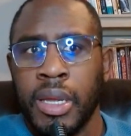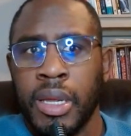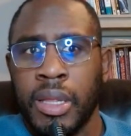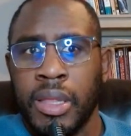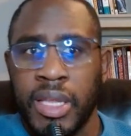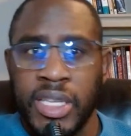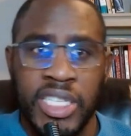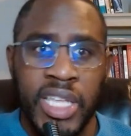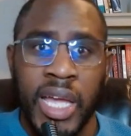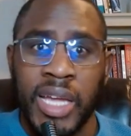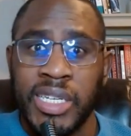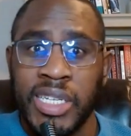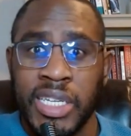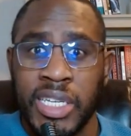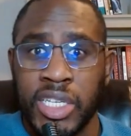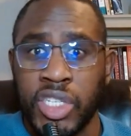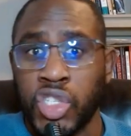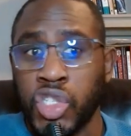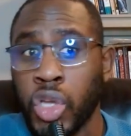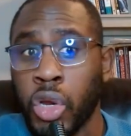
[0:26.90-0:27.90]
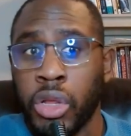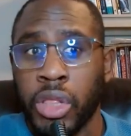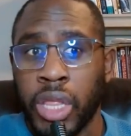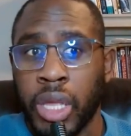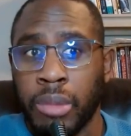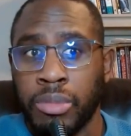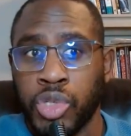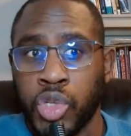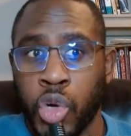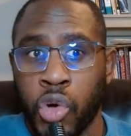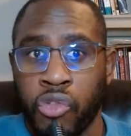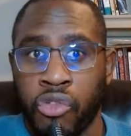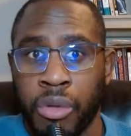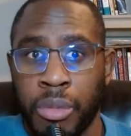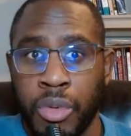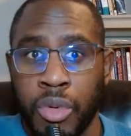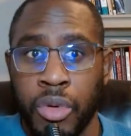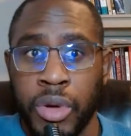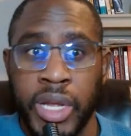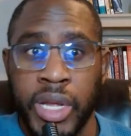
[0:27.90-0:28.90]
This idea is certainly
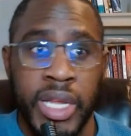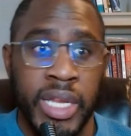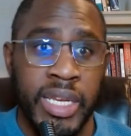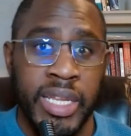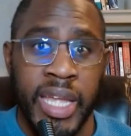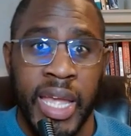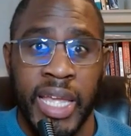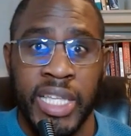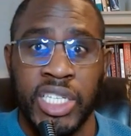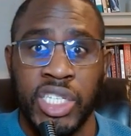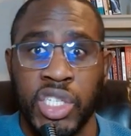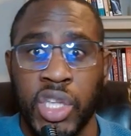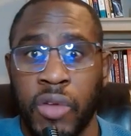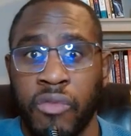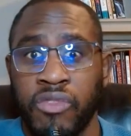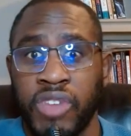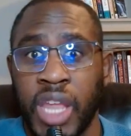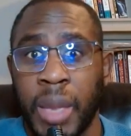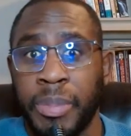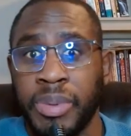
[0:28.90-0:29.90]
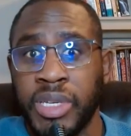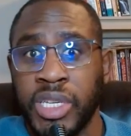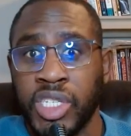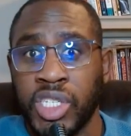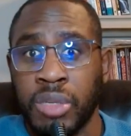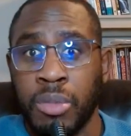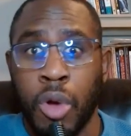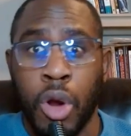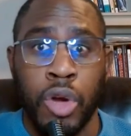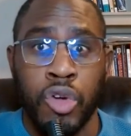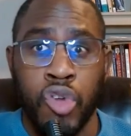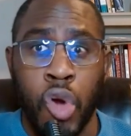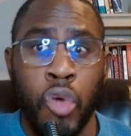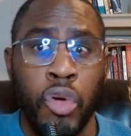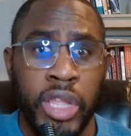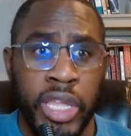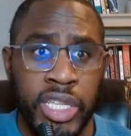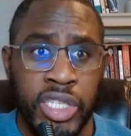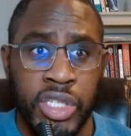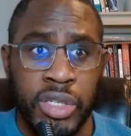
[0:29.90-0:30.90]
observable in cases of nepotism or
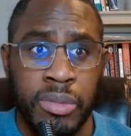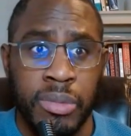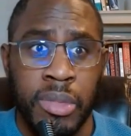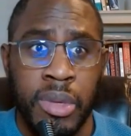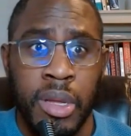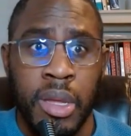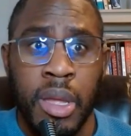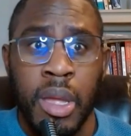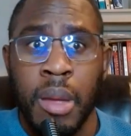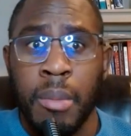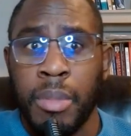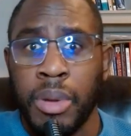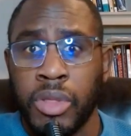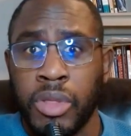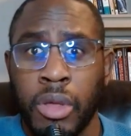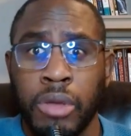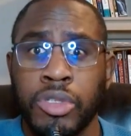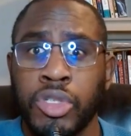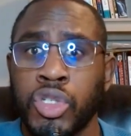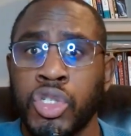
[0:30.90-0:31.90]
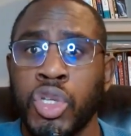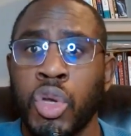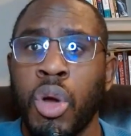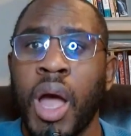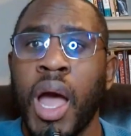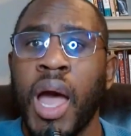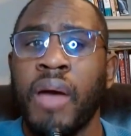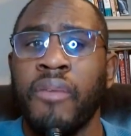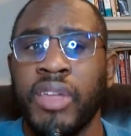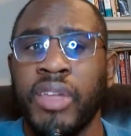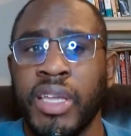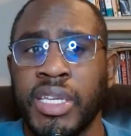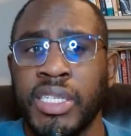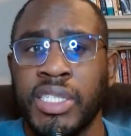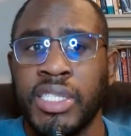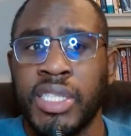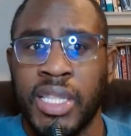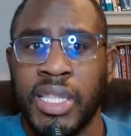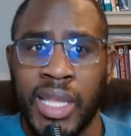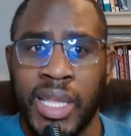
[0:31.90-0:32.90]
cronyism, but those are so obvious
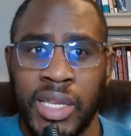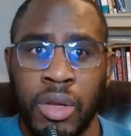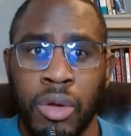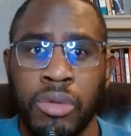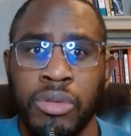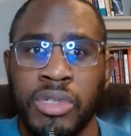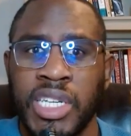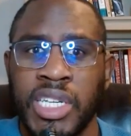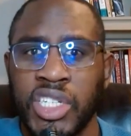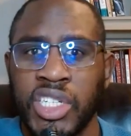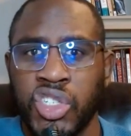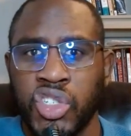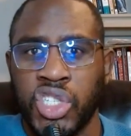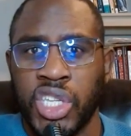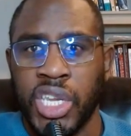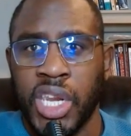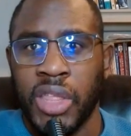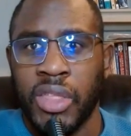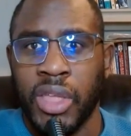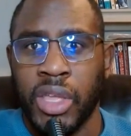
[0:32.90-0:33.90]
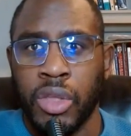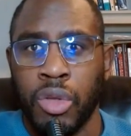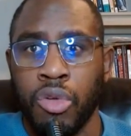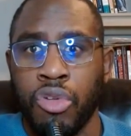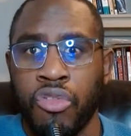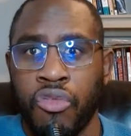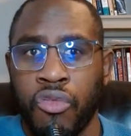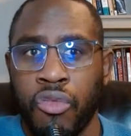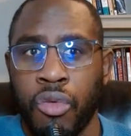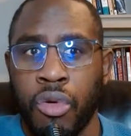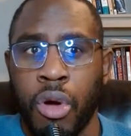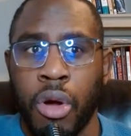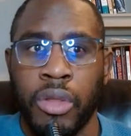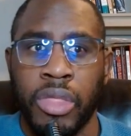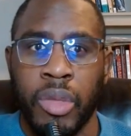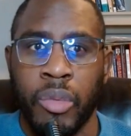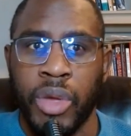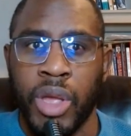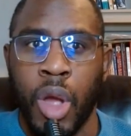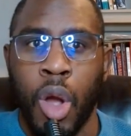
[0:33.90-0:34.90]
that they don't teach us anything useful or
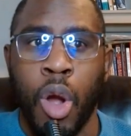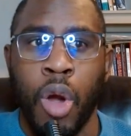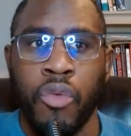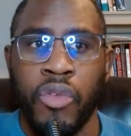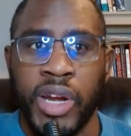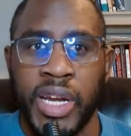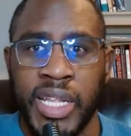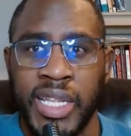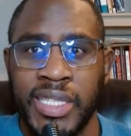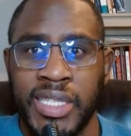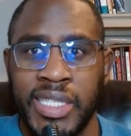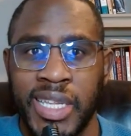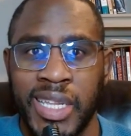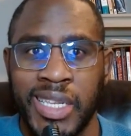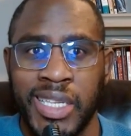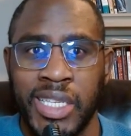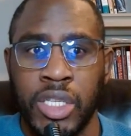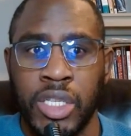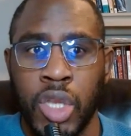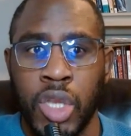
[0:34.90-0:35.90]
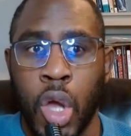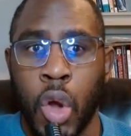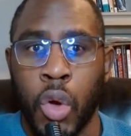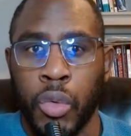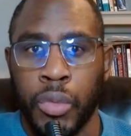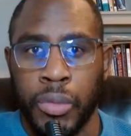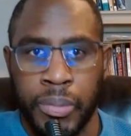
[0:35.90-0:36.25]
that we already didn't know.